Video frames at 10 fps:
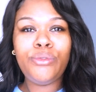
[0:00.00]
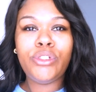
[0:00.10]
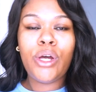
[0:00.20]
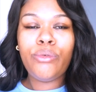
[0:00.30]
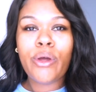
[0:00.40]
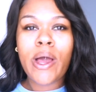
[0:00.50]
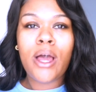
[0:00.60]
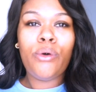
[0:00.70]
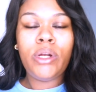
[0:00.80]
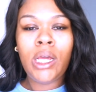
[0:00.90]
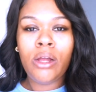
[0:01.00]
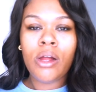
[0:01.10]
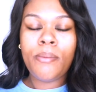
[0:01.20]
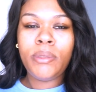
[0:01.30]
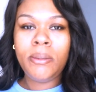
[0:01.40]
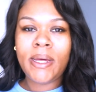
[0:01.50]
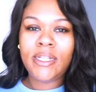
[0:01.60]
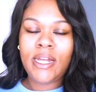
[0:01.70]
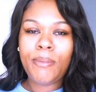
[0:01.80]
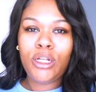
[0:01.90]
don't know, I own a hair company by
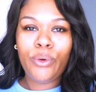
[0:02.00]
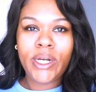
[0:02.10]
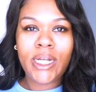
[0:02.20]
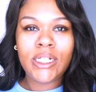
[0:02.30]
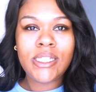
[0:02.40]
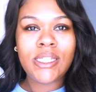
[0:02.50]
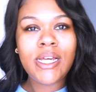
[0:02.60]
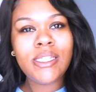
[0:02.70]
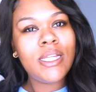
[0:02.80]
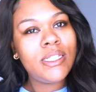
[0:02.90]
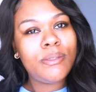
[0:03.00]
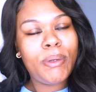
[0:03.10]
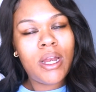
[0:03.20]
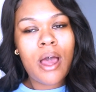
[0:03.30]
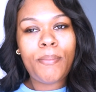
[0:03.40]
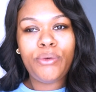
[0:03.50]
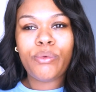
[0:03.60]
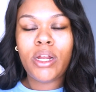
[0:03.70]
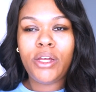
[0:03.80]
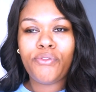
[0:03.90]
the name Allure 96. It's been up and
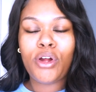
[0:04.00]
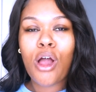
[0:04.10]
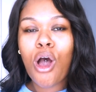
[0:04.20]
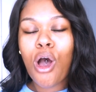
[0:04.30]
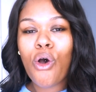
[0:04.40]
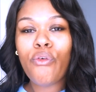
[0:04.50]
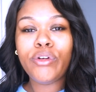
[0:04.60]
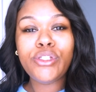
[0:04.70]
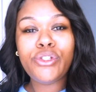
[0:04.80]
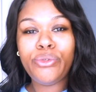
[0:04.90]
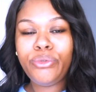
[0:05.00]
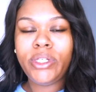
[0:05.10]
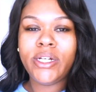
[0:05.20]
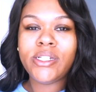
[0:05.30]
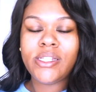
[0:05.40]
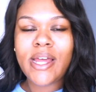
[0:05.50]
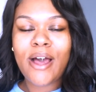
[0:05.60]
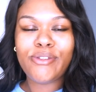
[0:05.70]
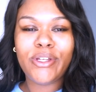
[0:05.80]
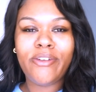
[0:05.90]
running for over two years
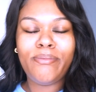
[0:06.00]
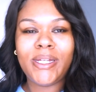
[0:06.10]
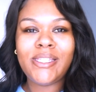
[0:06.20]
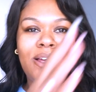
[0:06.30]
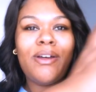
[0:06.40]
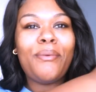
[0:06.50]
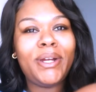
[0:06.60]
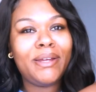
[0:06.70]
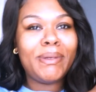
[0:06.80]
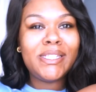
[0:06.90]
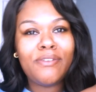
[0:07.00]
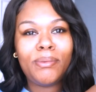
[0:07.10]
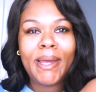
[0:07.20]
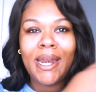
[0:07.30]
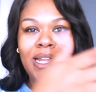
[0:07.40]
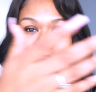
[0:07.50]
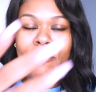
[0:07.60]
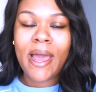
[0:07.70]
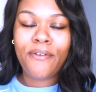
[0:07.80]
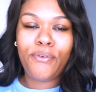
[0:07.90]
now. So give myself, I want to give myself a pat on the
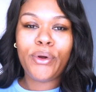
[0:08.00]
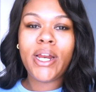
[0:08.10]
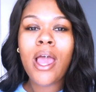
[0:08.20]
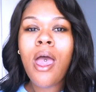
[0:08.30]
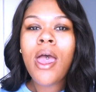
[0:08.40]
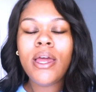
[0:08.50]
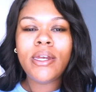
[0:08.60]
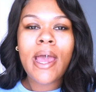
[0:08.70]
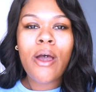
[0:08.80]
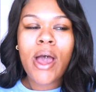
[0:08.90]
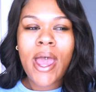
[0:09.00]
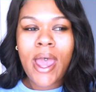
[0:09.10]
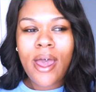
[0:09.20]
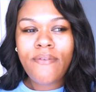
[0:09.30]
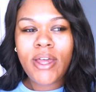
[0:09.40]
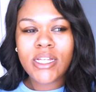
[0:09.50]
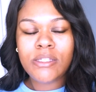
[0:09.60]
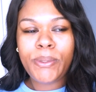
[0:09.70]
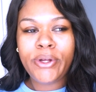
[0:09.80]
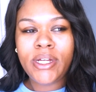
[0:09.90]
back for it. Now, I have
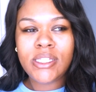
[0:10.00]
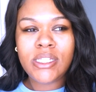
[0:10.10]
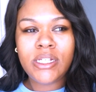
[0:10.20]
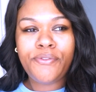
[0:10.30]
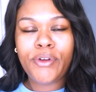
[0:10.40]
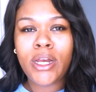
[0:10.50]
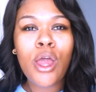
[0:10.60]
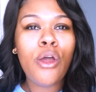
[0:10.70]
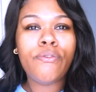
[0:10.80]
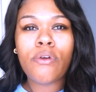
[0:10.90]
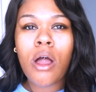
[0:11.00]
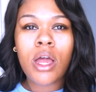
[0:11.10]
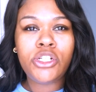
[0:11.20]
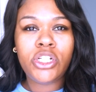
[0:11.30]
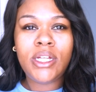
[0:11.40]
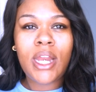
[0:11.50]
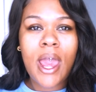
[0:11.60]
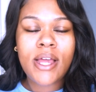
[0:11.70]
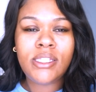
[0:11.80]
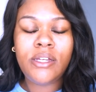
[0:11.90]
experienced different fraudulent
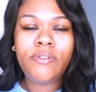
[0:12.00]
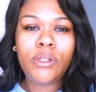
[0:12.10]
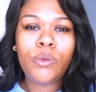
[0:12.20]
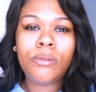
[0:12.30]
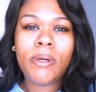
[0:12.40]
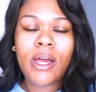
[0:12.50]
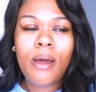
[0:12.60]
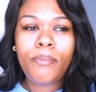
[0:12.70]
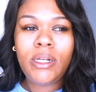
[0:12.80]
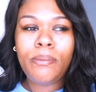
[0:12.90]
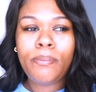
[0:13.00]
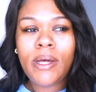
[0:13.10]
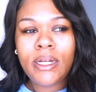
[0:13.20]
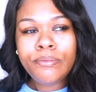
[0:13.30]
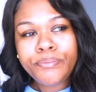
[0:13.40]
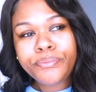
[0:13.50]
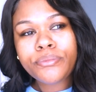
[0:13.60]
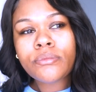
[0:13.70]
activity with my company, but